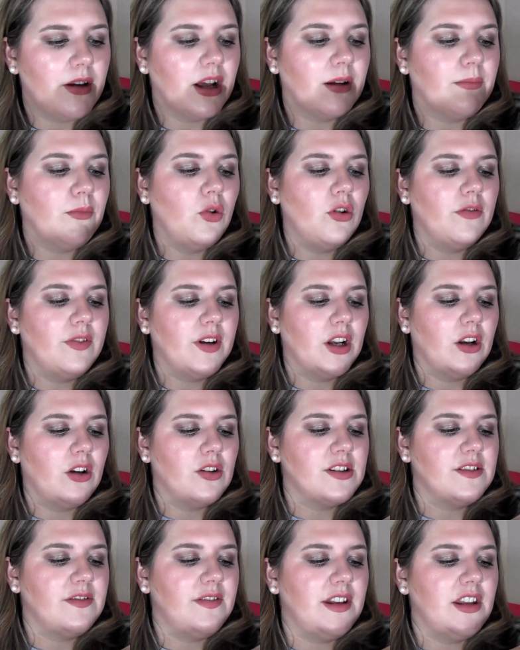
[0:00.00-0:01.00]
More of a
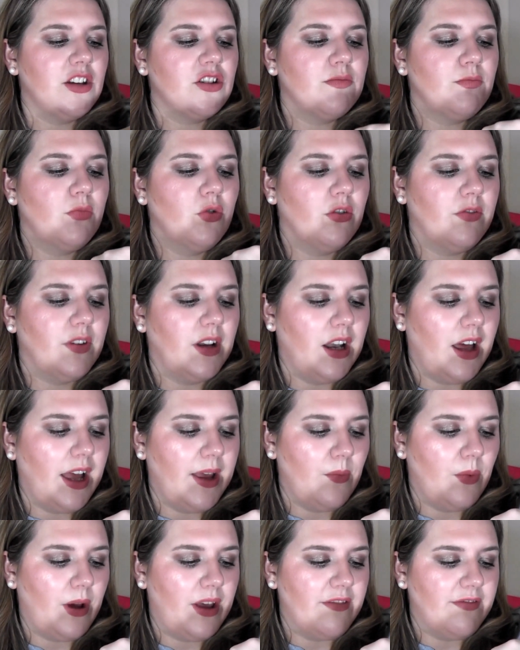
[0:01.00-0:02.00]
gloss finish, more of a
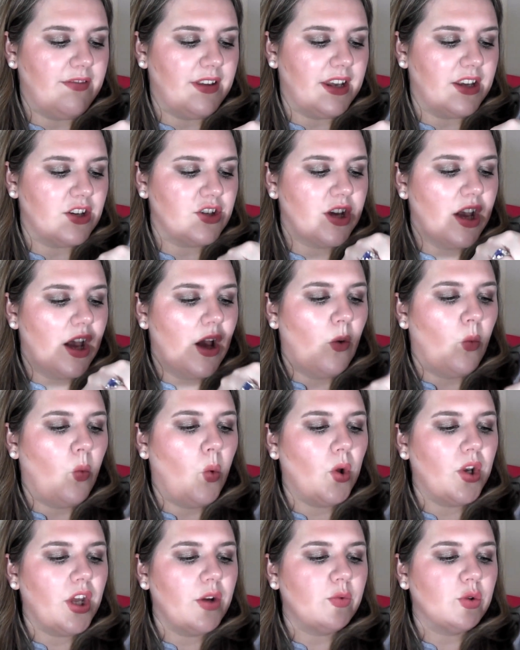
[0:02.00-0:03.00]
lightweight finish.
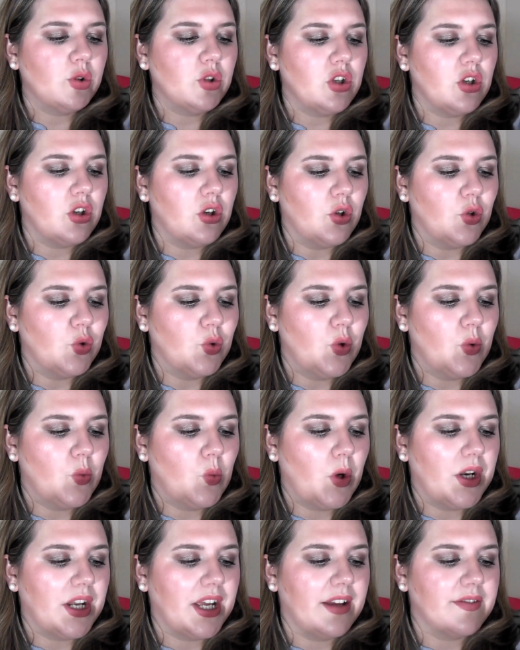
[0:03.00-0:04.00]
What I will do
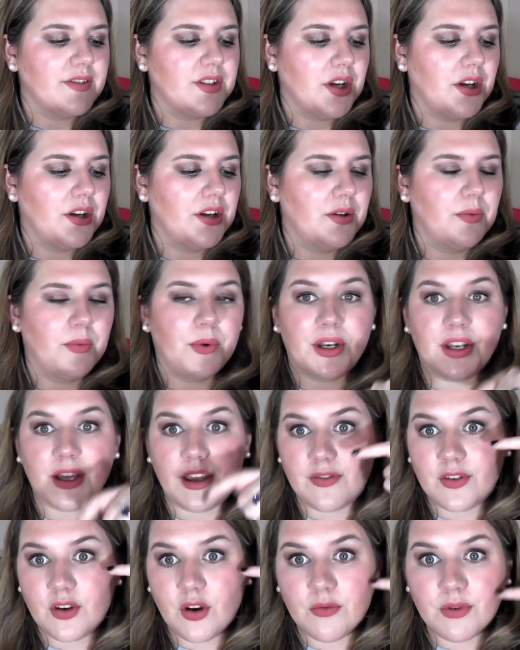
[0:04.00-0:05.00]
when
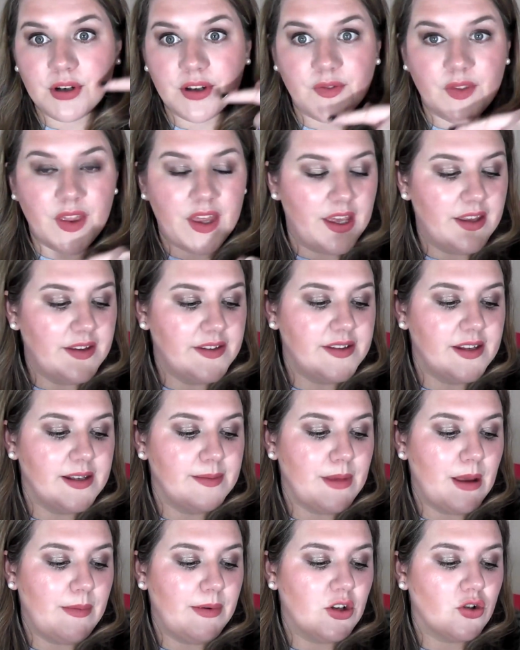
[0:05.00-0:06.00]
I've got rid of this is
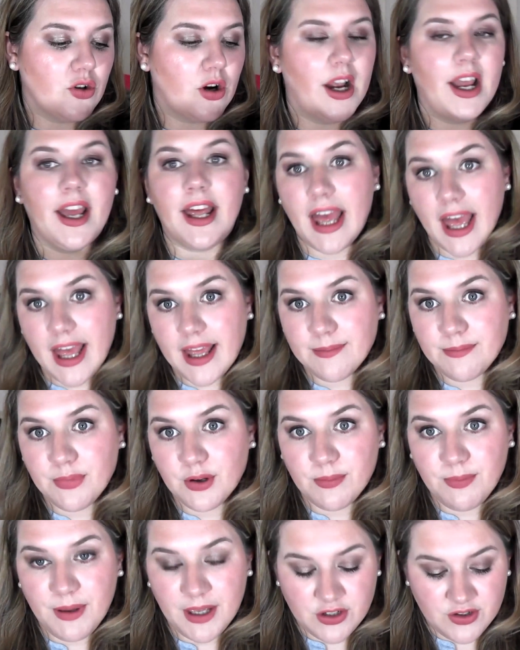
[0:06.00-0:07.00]
maybe try it and
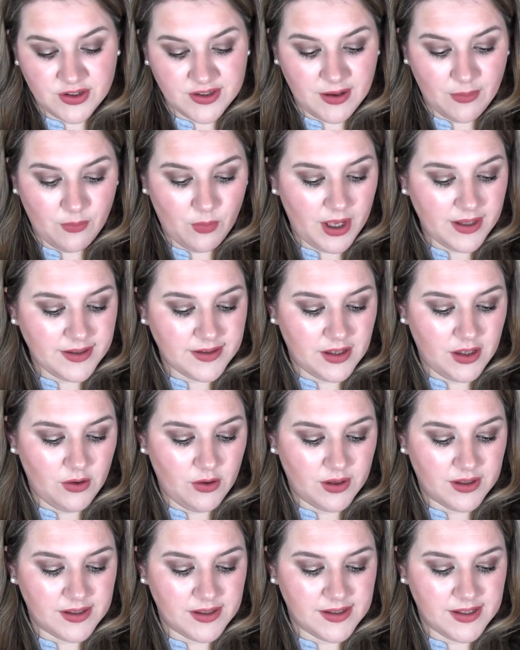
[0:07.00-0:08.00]
put a picture somewhere so
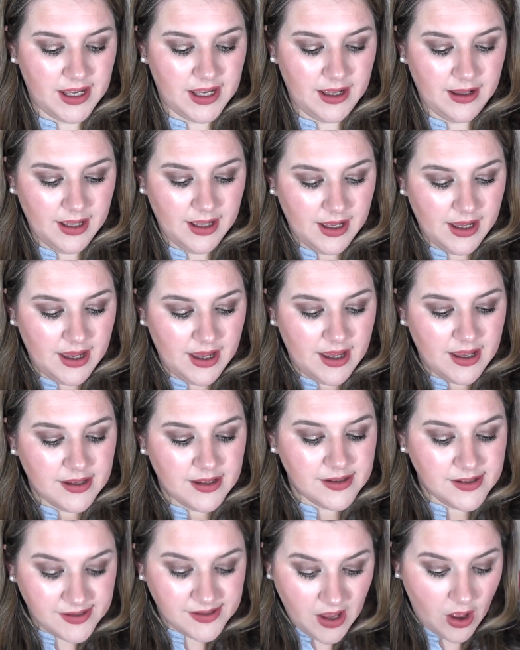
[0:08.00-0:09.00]
you can see.
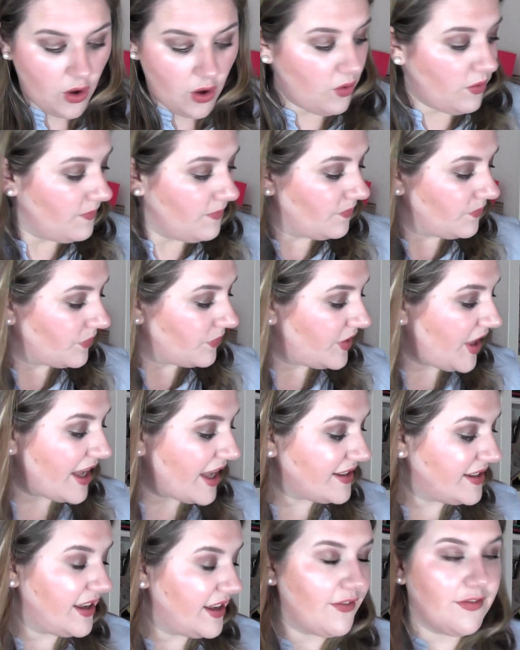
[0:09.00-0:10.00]
So
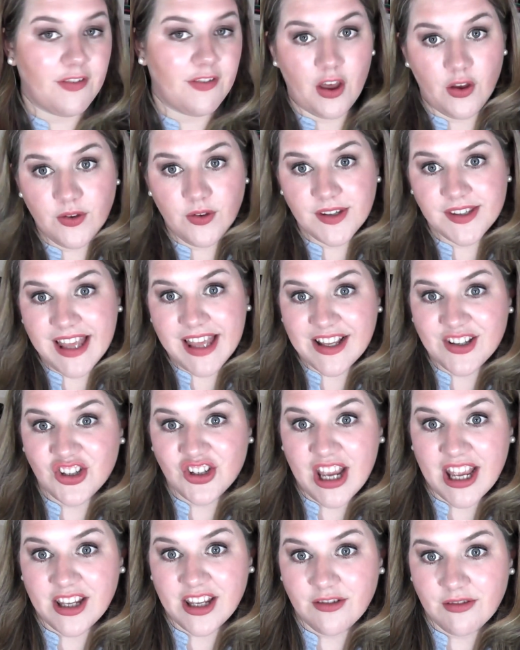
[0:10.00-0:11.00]
that's it, folks. That's
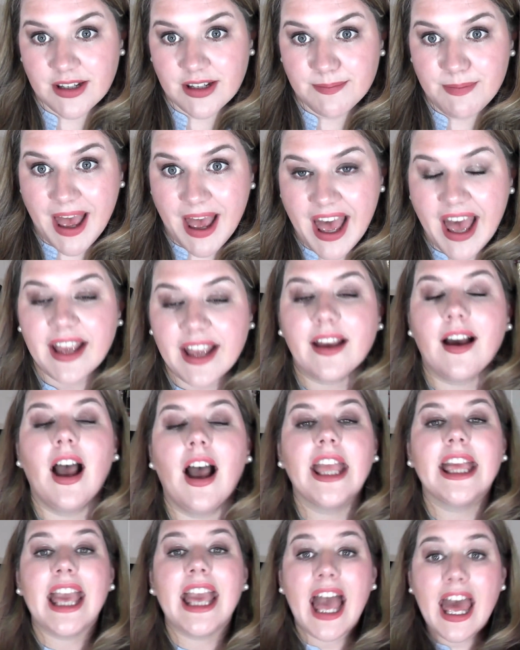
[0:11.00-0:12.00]
January's bag.
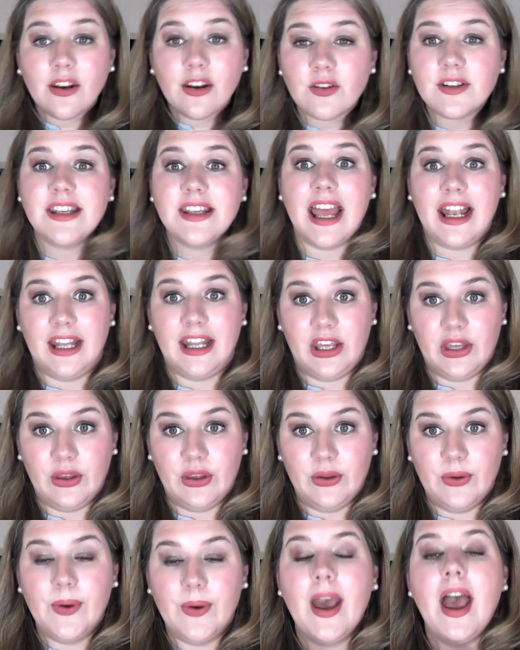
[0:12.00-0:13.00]
I cannot tell
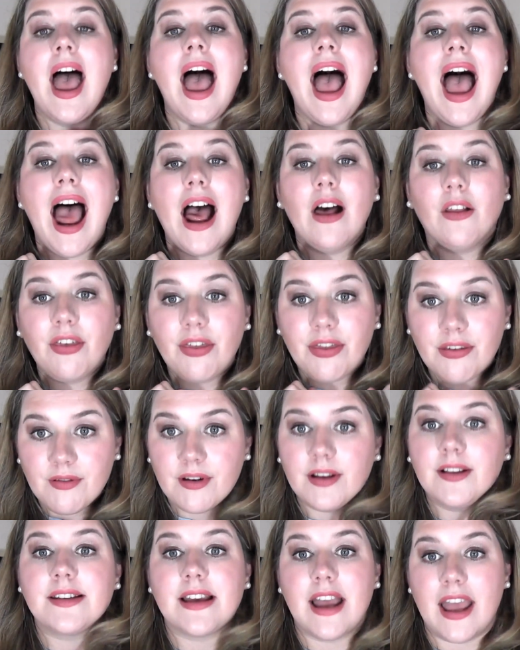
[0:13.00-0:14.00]
you how
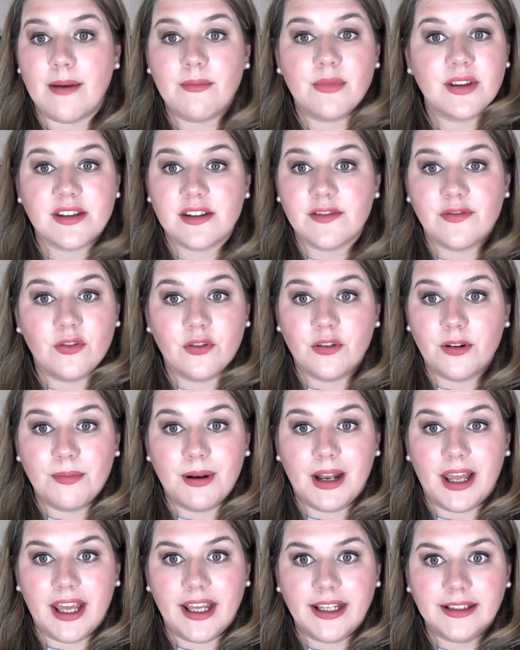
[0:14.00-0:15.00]
thrilled I am with Sephora
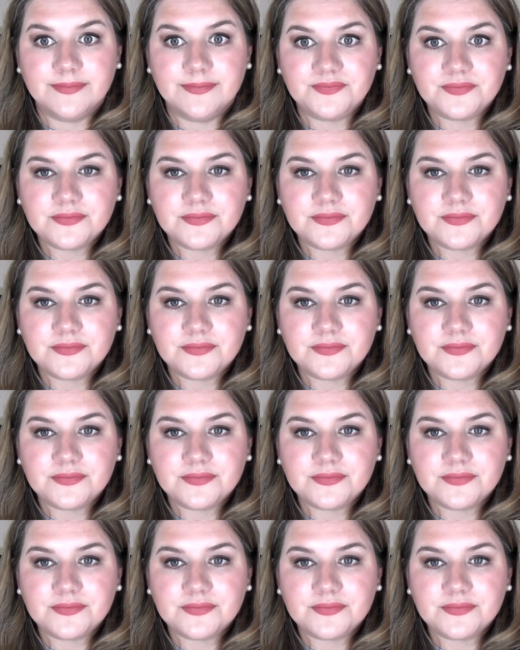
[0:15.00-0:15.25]
Play.